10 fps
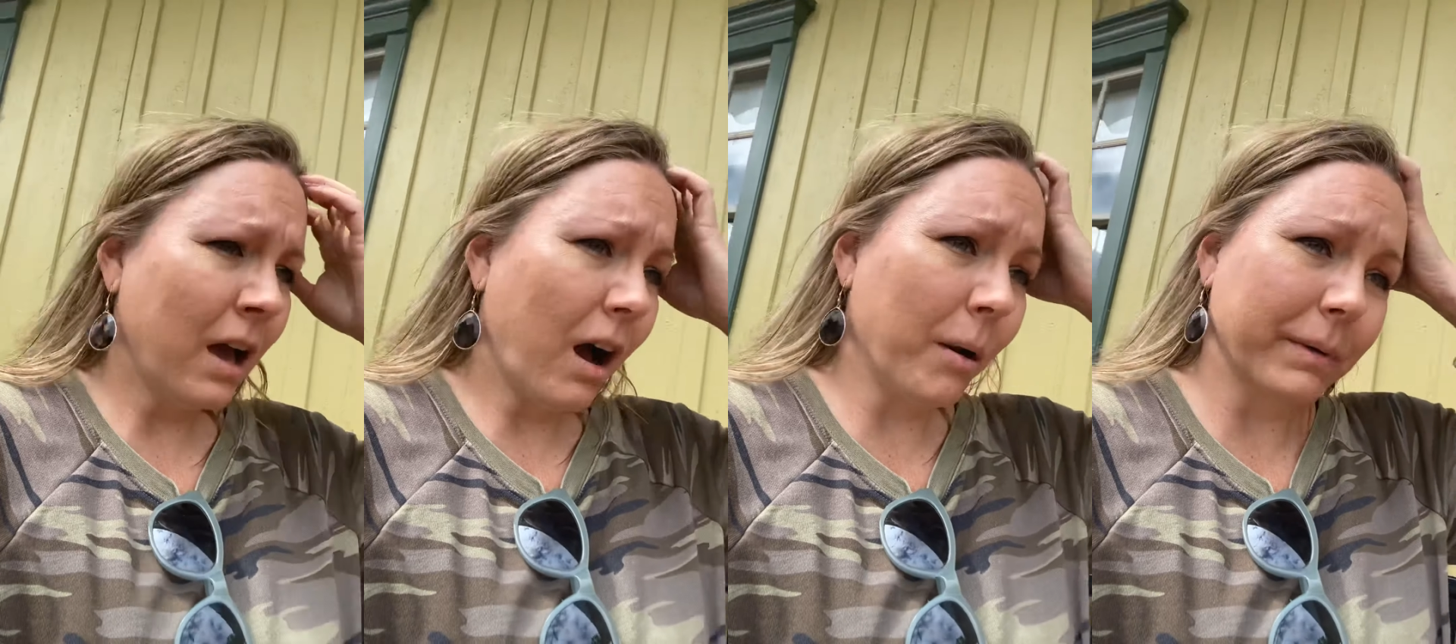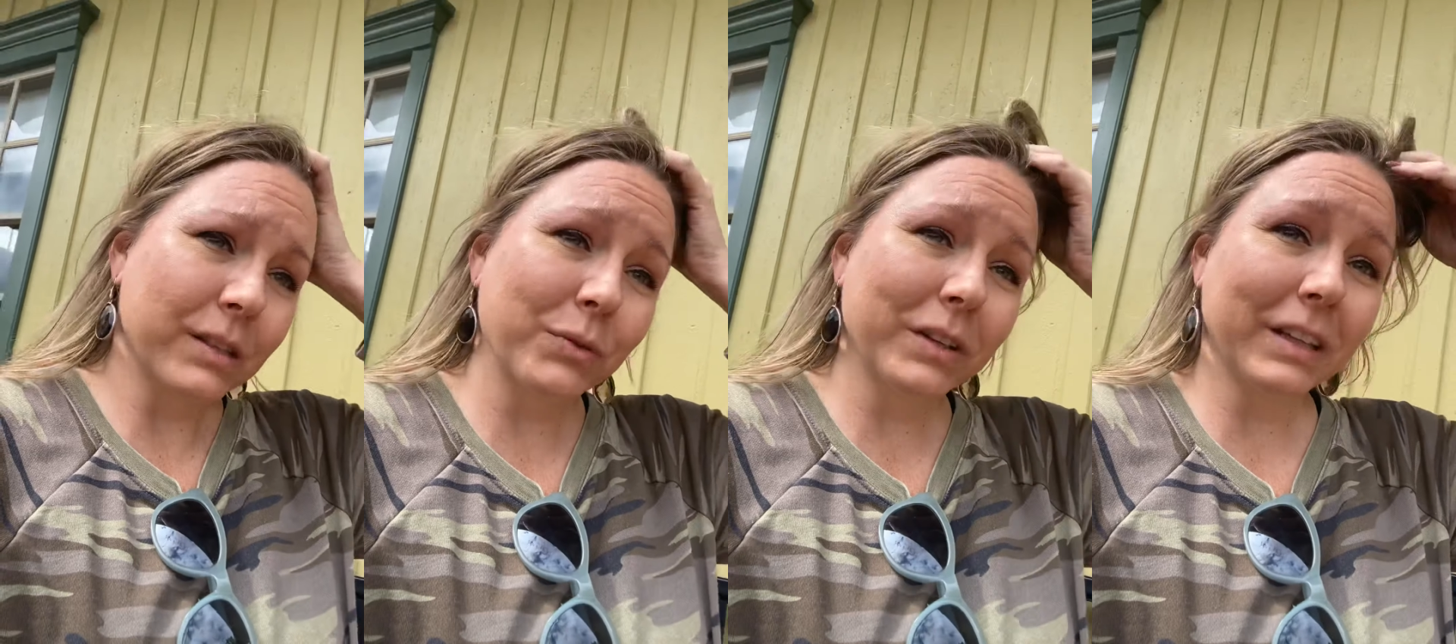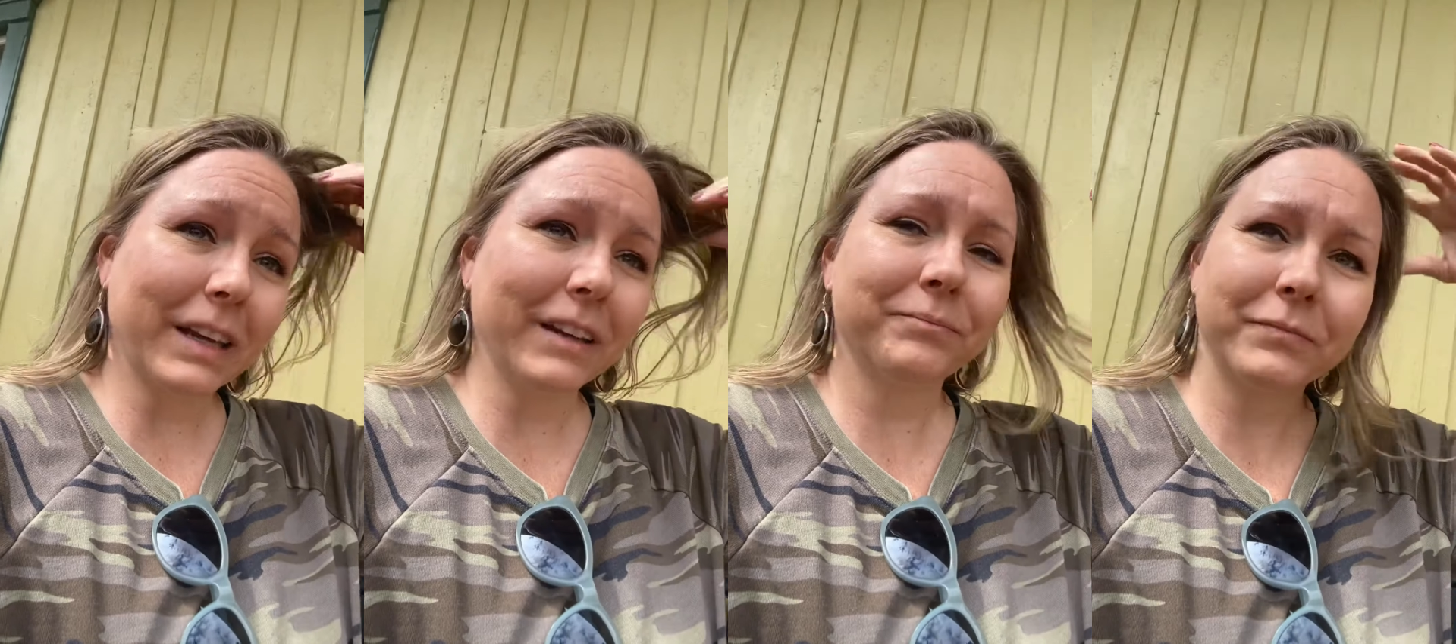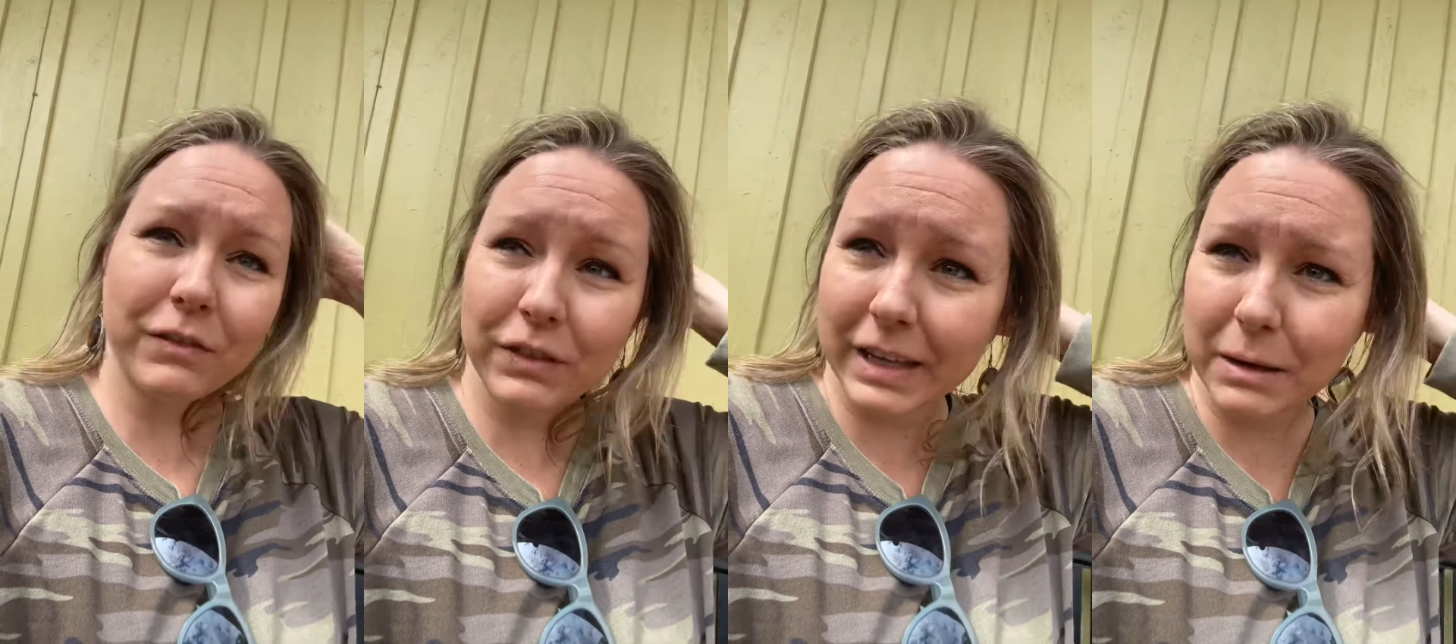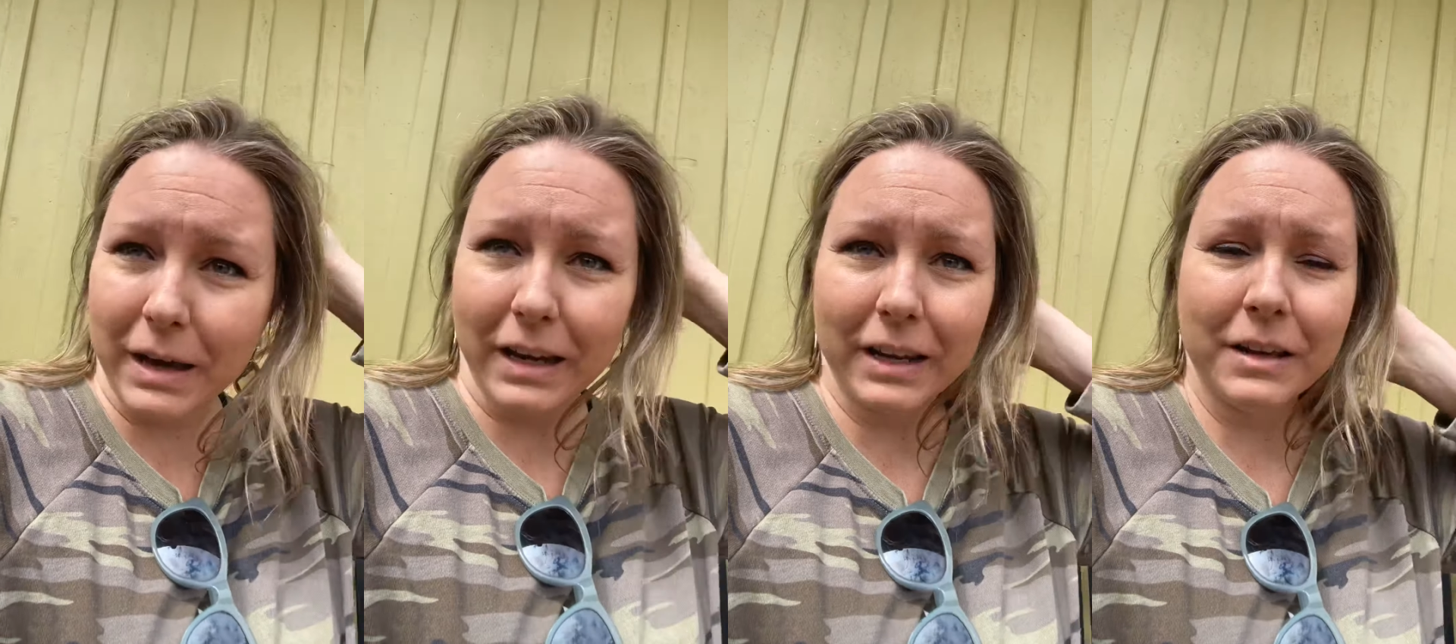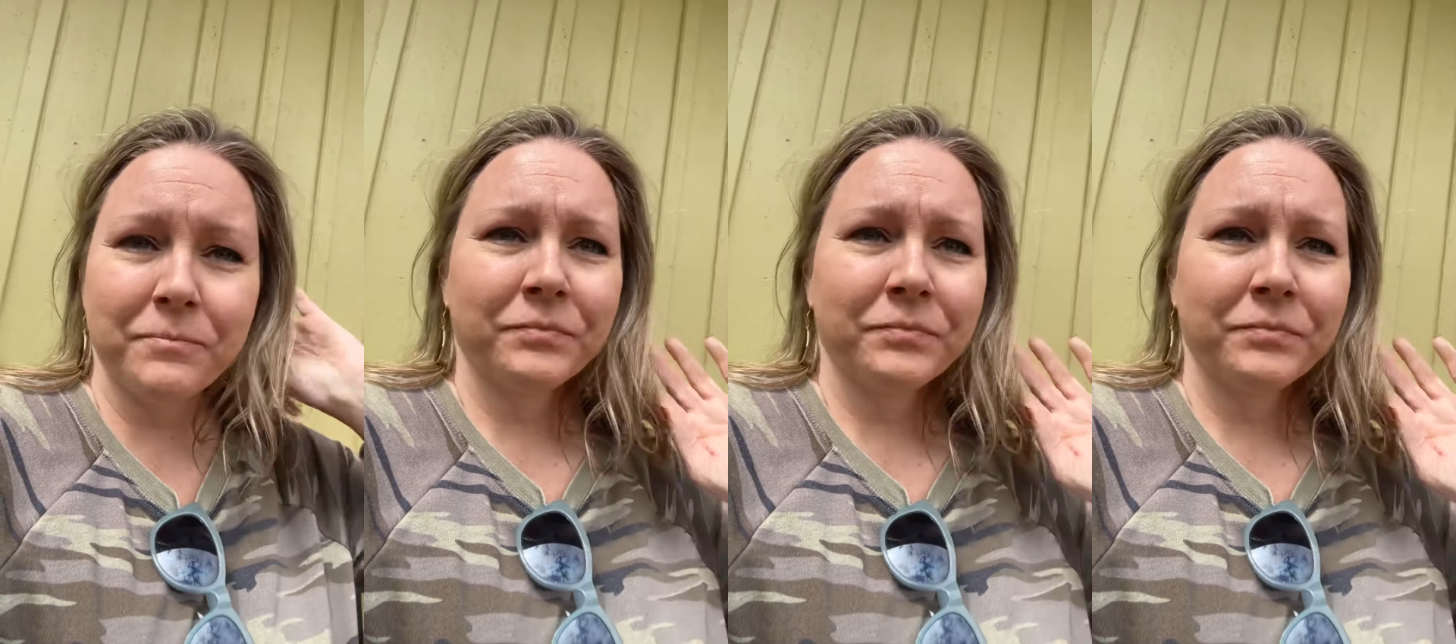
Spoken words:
because really, if you think about it,